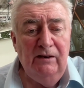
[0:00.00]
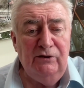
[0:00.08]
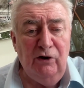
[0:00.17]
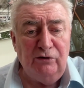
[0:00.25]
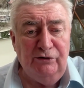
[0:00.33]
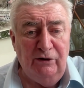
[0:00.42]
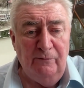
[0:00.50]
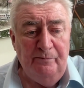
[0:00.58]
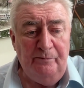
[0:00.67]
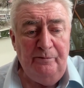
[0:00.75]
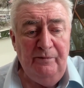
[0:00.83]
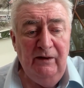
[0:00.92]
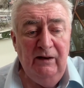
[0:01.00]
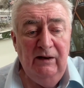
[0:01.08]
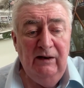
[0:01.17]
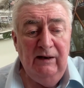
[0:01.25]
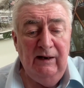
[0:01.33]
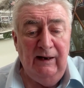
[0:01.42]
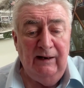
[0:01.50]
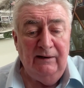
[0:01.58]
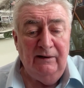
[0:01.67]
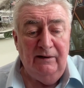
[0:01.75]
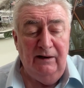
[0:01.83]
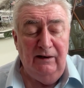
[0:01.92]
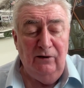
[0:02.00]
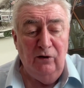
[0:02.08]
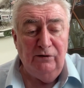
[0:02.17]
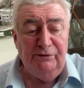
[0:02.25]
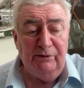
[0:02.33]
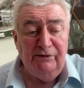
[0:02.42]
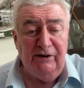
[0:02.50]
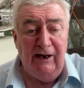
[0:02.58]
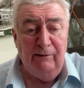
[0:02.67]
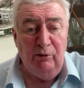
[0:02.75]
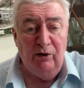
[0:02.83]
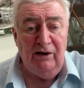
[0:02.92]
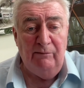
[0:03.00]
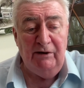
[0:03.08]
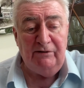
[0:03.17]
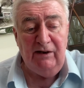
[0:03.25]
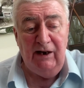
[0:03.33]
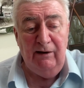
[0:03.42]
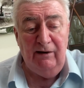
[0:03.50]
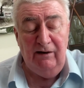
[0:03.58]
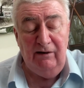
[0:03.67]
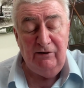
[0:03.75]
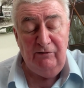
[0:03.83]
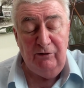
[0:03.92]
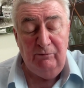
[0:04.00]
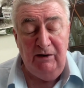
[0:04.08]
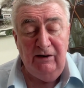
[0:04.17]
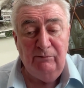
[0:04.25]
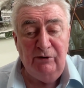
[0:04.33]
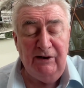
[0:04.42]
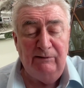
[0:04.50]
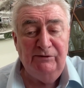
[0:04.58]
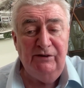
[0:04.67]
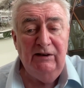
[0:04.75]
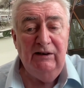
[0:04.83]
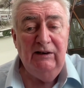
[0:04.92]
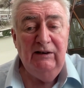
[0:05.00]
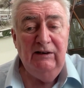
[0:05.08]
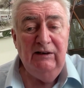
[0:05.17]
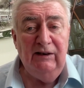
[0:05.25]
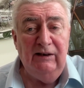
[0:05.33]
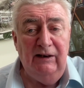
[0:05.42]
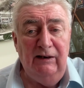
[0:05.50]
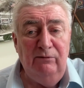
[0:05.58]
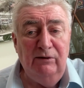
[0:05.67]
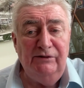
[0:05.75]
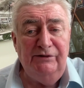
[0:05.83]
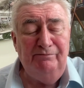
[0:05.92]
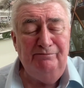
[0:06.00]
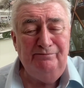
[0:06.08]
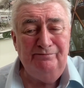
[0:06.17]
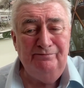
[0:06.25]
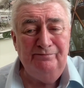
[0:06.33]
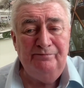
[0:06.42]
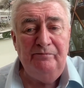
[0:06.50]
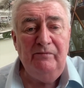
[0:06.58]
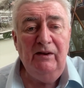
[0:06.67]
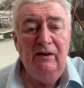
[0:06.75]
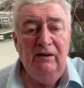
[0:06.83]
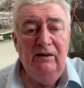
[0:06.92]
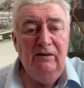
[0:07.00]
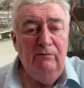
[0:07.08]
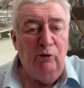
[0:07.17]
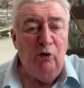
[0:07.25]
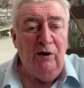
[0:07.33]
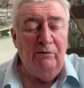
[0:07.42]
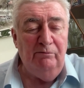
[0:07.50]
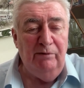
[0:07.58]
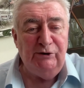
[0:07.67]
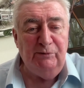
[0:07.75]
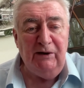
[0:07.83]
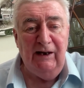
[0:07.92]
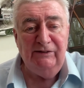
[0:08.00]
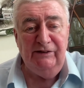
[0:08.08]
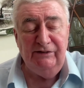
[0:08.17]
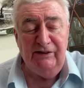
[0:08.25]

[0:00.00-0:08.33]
talk show. And the host was Gay Byrne. I met Gay. He interviewed me a number of times. And he was mm, more on Bishop Casey's